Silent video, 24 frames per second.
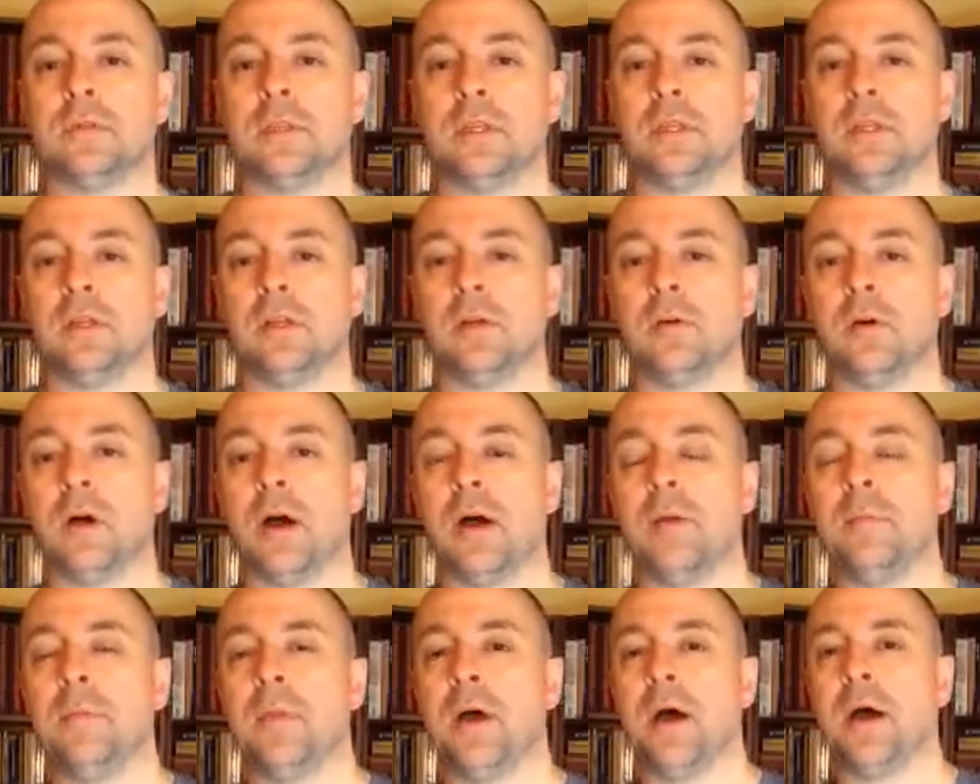You know,
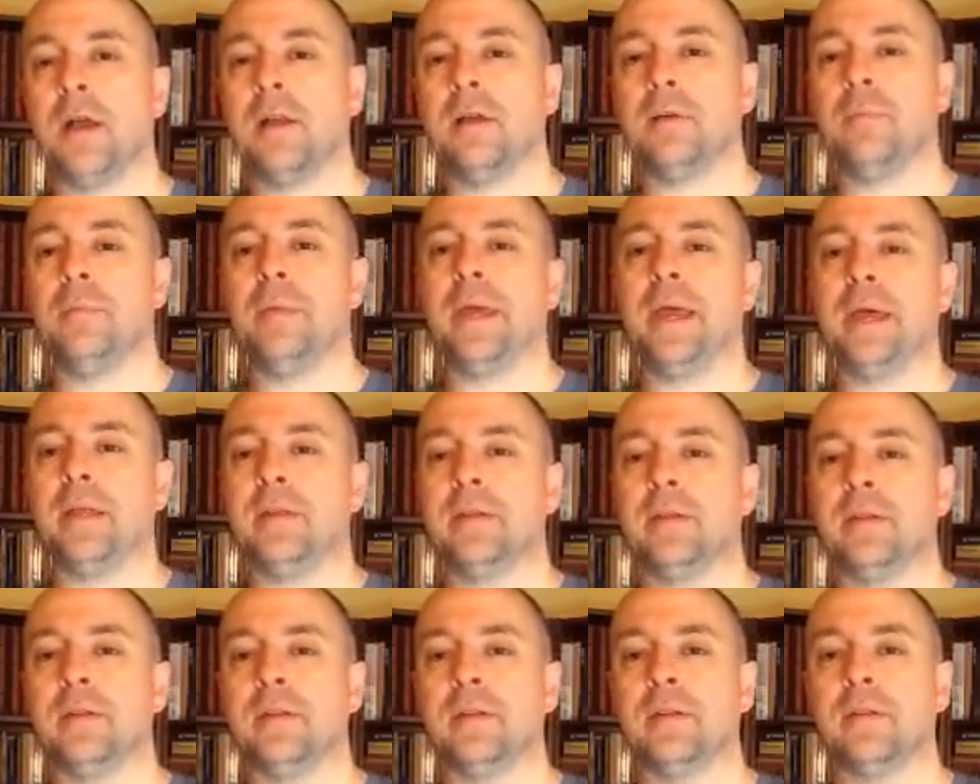I'm not
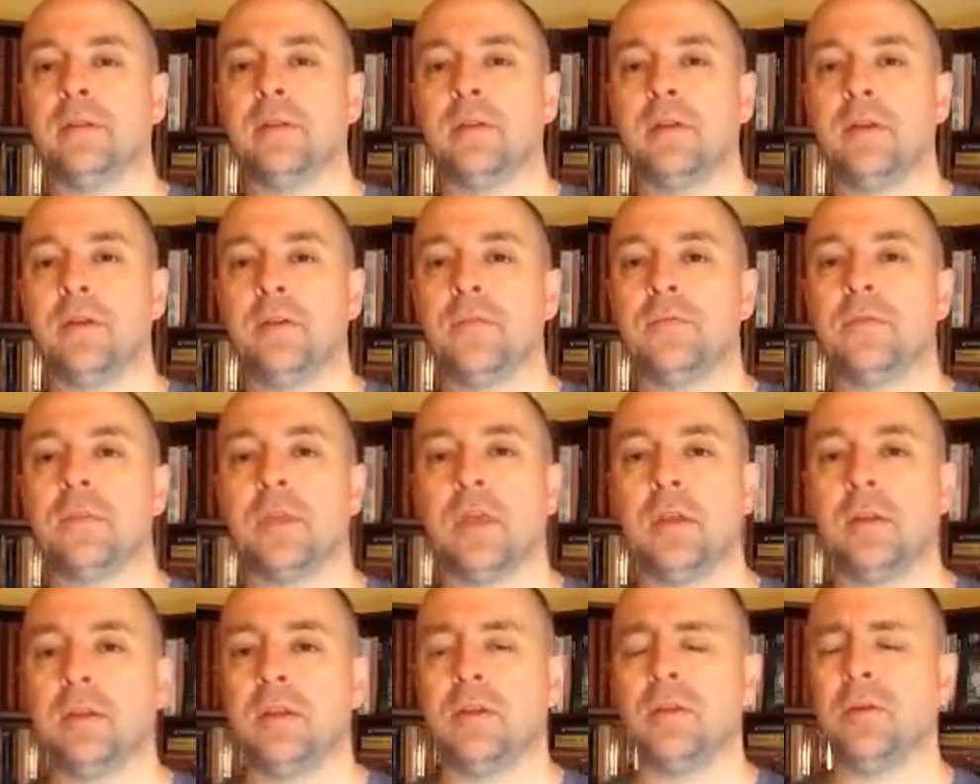abandoned.
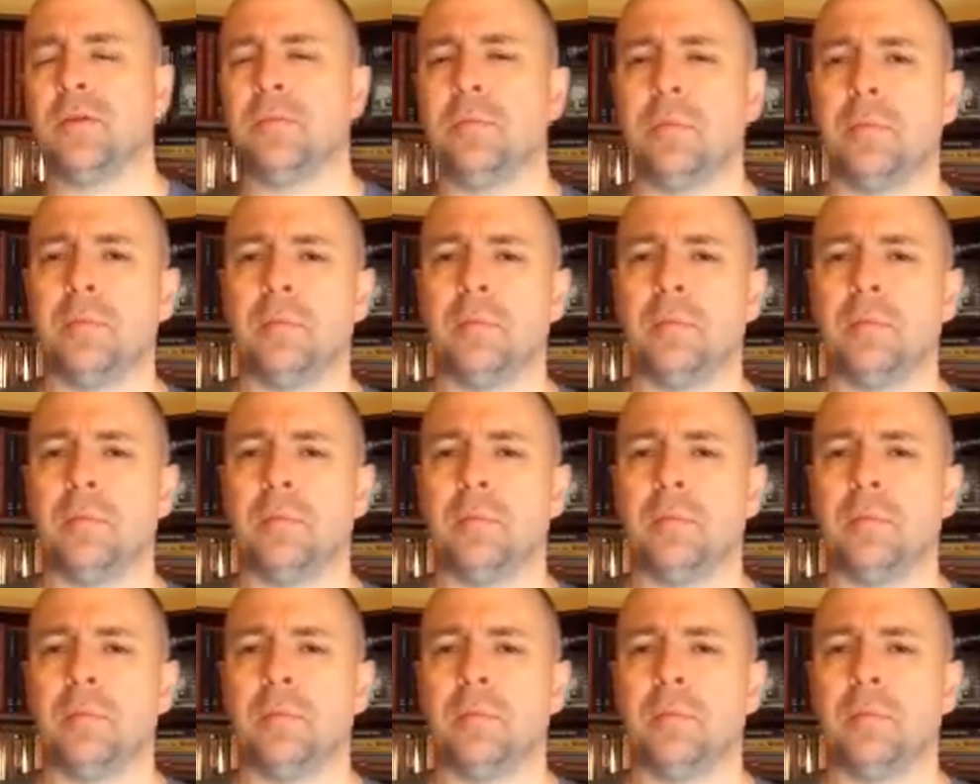And you know,